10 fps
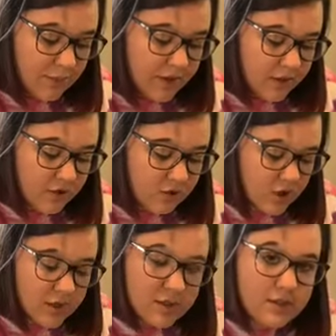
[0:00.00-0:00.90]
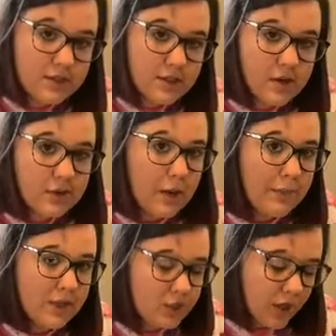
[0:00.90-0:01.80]
bendy straw to see how that
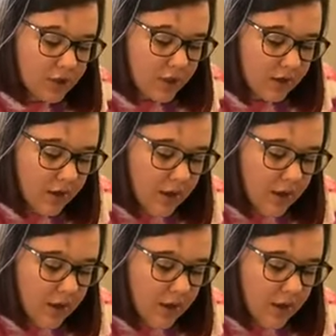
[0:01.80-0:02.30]
might change it.